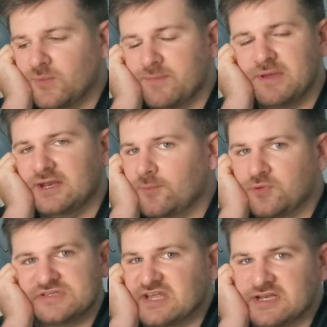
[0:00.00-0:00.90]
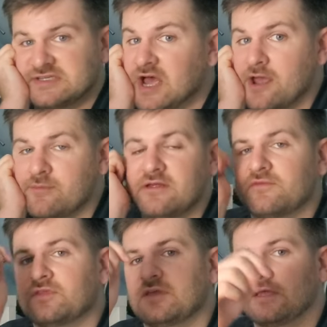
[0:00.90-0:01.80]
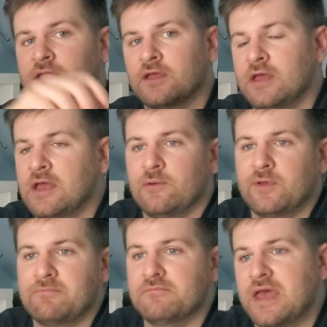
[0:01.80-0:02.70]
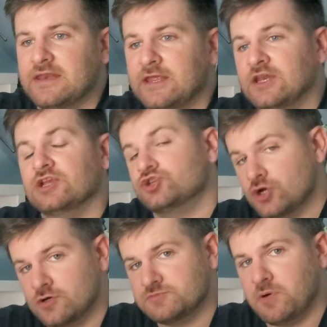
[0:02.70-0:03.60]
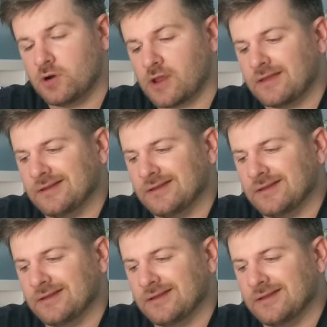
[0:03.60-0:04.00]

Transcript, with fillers: We meet up, we set a time and everything. We met in a church parking